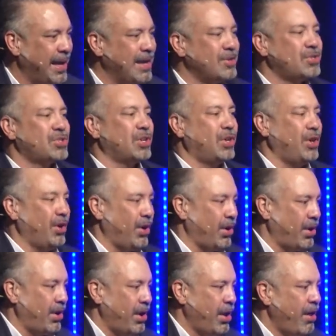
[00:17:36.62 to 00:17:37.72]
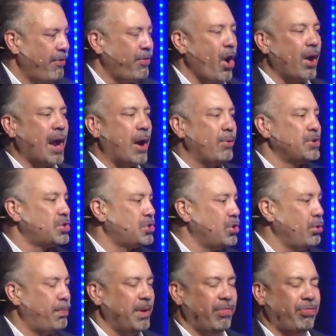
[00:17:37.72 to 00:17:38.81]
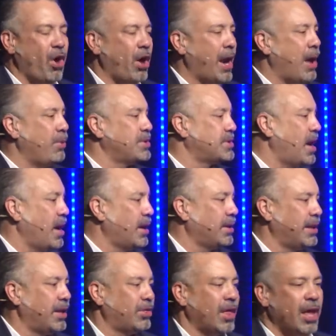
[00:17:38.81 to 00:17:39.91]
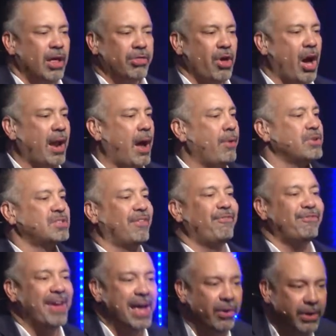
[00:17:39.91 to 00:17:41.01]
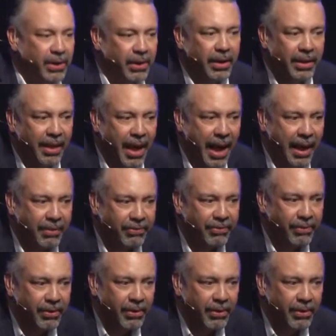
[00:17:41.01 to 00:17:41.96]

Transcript: insecure, thought I was stupid, thought I was ugly, thought I was a failure in life.